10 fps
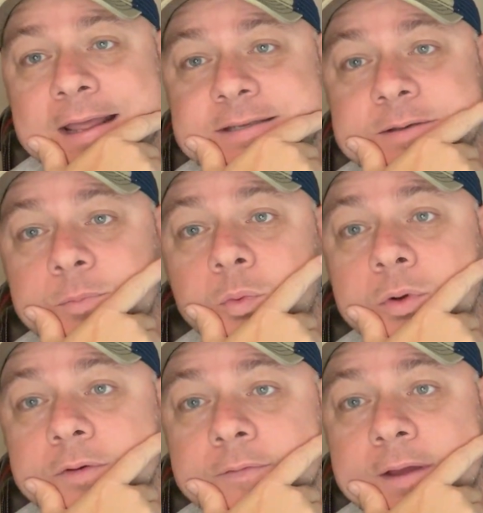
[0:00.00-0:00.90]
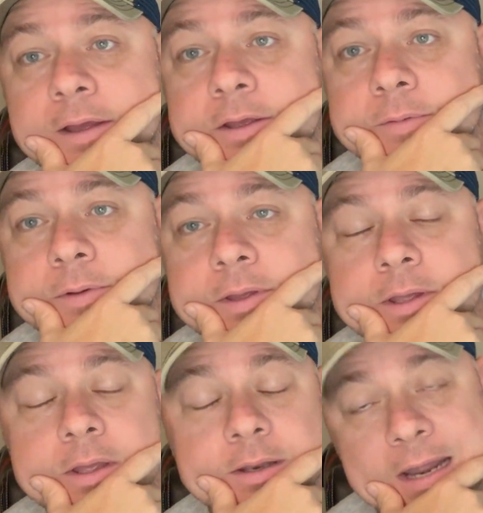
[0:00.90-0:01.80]
has some real value.
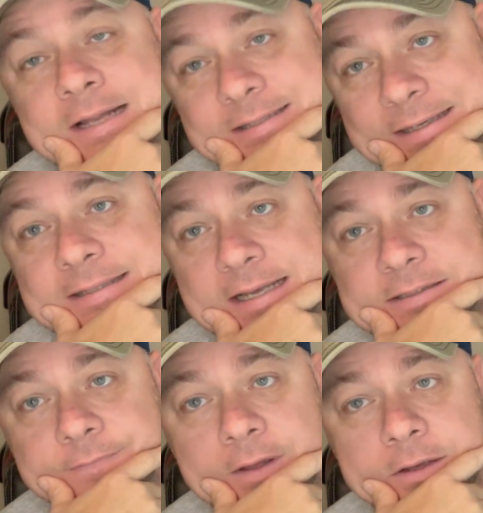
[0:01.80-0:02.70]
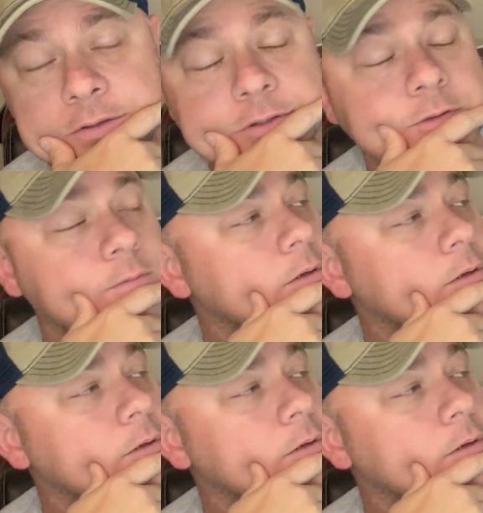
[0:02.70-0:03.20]
9.6 has some value too.